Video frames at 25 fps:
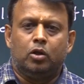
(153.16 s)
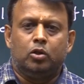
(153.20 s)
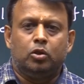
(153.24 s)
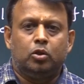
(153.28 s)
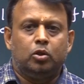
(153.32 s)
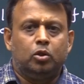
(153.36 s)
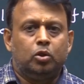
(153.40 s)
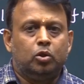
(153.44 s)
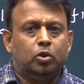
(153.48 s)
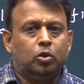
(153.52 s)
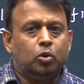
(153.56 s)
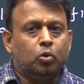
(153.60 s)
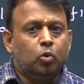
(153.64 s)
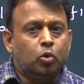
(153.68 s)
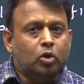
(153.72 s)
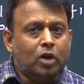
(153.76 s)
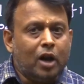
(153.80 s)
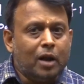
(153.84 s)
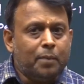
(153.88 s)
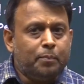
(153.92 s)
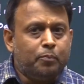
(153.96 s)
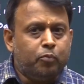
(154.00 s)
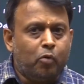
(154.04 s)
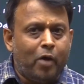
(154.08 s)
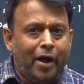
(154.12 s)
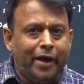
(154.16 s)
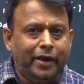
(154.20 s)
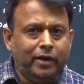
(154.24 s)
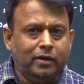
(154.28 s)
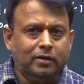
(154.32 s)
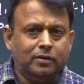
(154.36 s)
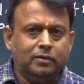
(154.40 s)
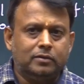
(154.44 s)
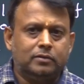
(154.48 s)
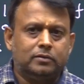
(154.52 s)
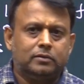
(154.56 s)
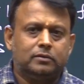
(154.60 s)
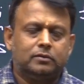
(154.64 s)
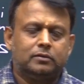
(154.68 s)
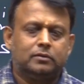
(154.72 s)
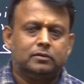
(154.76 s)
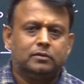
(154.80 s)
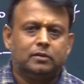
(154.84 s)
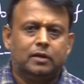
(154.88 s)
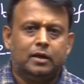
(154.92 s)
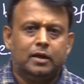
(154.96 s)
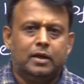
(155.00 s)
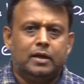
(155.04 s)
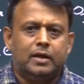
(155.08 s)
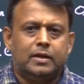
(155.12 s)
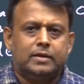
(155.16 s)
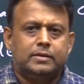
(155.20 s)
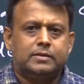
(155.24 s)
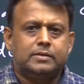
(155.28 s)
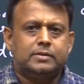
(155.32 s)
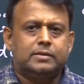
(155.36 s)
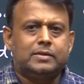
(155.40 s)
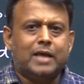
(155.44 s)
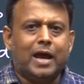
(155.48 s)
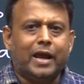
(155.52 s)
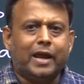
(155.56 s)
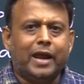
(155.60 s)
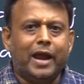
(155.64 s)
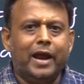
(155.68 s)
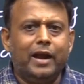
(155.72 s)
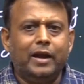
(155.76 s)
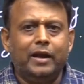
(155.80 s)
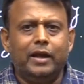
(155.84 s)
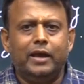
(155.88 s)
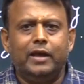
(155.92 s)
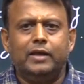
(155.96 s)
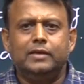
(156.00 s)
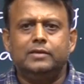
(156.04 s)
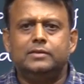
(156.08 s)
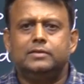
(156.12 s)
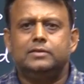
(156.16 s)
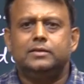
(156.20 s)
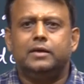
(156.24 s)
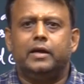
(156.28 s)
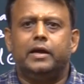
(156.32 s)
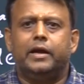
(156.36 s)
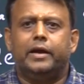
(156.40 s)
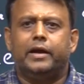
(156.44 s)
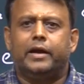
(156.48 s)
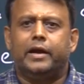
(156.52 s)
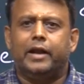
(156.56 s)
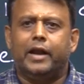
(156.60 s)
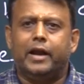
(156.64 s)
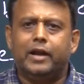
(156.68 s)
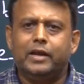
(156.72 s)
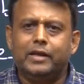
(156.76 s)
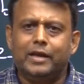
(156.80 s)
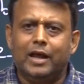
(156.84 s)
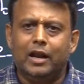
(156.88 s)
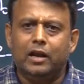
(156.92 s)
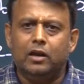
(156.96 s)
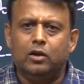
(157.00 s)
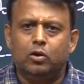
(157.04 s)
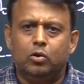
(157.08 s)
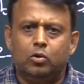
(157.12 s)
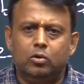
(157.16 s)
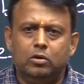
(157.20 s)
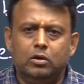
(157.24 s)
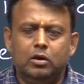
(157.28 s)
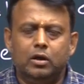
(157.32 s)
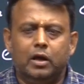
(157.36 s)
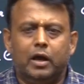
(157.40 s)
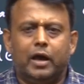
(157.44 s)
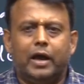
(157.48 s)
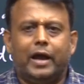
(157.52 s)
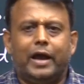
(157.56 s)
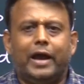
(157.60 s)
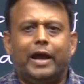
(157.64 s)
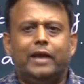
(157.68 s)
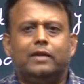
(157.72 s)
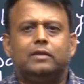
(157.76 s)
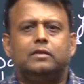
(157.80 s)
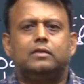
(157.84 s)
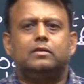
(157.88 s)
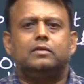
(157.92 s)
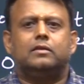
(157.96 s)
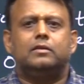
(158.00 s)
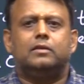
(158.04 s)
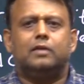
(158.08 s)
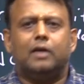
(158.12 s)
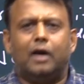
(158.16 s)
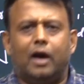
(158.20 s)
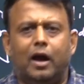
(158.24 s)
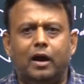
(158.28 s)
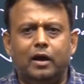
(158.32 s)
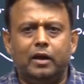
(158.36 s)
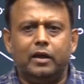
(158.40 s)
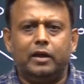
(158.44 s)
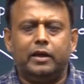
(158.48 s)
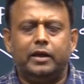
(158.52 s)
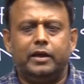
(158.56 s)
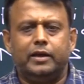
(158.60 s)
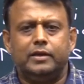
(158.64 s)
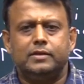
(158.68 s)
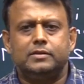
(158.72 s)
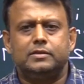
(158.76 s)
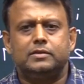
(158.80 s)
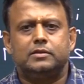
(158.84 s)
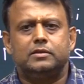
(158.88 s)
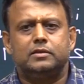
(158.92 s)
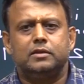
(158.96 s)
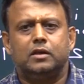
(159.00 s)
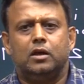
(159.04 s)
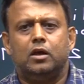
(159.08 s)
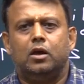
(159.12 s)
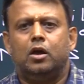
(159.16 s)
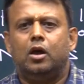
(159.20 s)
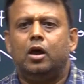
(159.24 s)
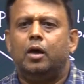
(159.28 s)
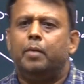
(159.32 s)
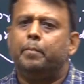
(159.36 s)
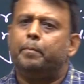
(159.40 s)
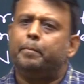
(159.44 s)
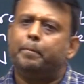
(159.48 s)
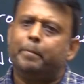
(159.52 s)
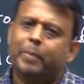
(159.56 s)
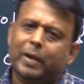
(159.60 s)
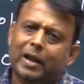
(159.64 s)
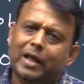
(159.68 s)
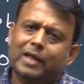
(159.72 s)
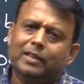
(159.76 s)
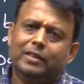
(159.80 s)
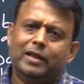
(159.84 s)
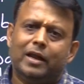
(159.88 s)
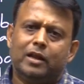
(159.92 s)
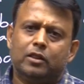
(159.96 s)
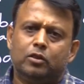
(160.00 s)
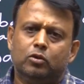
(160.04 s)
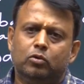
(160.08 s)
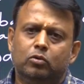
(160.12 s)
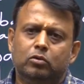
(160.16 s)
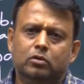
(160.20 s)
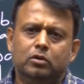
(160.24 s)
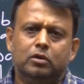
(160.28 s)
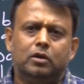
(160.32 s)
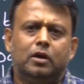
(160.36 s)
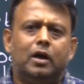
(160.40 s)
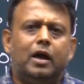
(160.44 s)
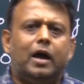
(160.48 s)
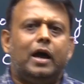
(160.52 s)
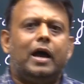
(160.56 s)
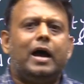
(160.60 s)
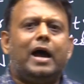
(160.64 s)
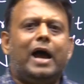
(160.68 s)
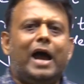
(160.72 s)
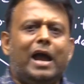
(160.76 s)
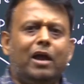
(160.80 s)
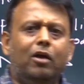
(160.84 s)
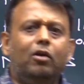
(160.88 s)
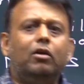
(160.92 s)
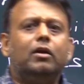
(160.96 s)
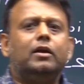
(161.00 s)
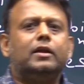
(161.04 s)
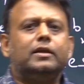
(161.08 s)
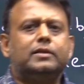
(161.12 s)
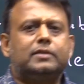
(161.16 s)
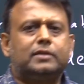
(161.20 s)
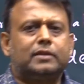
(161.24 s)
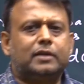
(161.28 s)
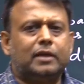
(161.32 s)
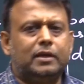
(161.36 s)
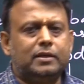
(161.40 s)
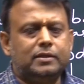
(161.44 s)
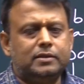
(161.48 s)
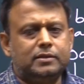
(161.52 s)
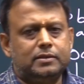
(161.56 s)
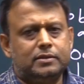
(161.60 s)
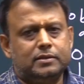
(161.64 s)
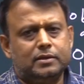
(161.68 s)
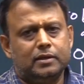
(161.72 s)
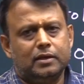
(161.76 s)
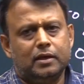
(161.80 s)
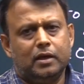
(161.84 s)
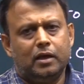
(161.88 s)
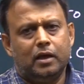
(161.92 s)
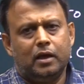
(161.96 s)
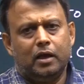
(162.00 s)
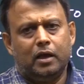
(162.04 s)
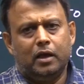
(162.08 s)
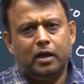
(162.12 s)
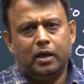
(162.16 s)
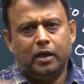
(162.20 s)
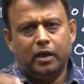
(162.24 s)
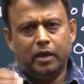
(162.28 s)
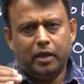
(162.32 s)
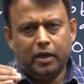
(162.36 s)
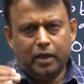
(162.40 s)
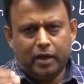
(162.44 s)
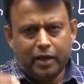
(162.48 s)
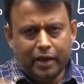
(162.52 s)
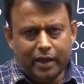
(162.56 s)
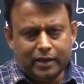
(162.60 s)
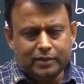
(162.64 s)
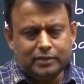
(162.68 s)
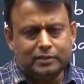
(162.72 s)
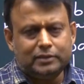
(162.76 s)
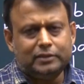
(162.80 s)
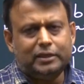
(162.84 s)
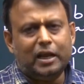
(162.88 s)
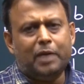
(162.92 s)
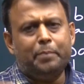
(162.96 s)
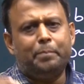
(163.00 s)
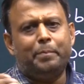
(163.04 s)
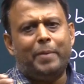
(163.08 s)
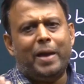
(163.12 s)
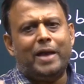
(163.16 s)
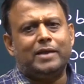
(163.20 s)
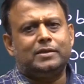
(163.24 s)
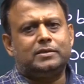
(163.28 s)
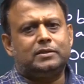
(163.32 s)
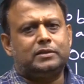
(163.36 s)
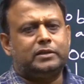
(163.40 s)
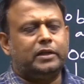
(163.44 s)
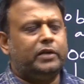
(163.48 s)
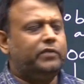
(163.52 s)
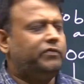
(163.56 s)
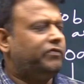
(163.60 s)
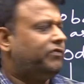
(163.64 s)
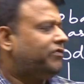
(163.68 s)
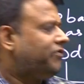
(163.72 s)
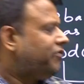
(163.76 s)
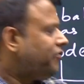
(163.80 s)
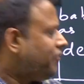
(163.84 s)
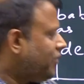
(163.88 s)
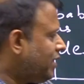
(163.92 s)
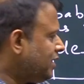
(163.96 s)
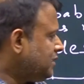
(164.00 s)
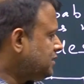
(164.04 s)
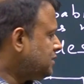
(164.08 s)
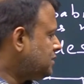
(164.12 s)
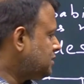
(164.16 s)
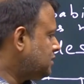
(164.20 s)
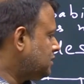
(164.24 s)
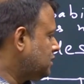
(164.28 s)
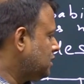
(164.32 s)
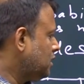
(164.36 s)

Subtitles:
nodal point. Second is radial node, and third is planar node. I will discuss step by step. First,